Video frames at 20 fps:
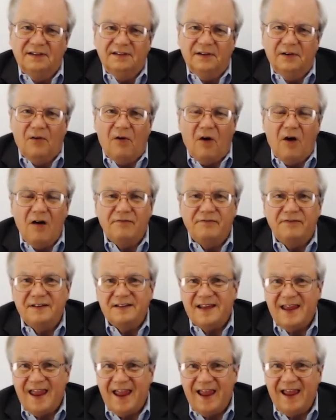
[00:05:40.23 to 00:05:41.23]
You
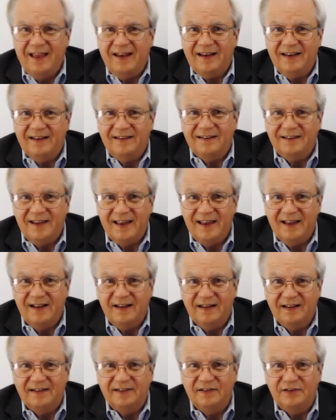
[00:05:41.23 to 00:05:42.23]
often can't
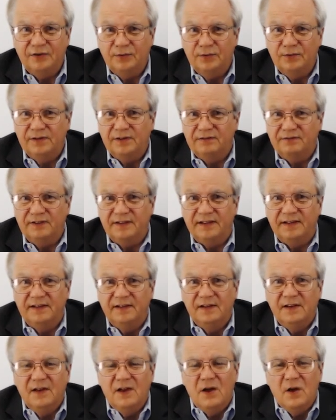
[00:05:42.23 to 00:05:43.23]
tell intuitively
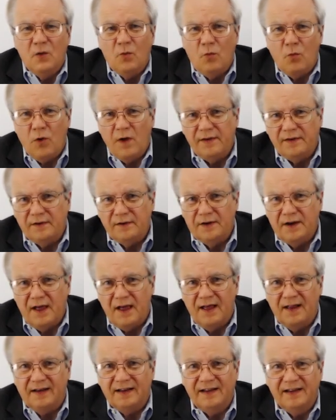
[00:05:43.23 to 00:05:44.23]
whether or
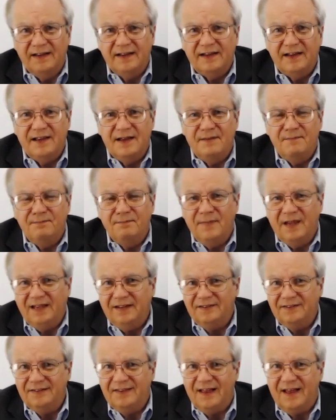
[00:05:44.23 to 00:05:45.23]
not income
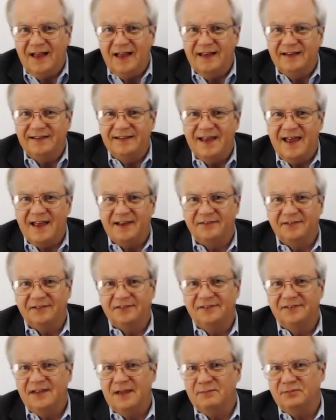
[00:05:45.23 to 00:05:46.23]
meets the high tax
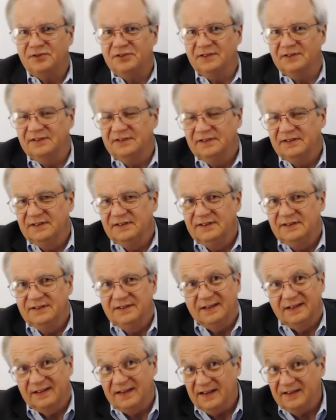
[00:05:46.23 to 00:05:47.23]
exception,
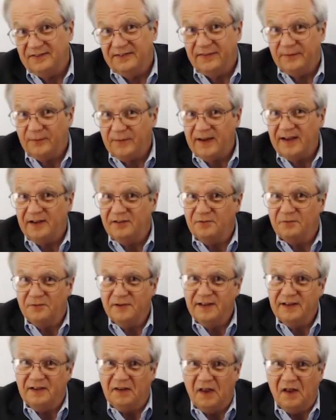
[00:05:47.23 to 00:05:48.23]
unless the rate is
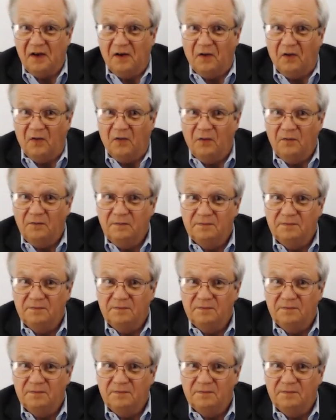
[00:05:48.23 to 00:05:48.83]
really low.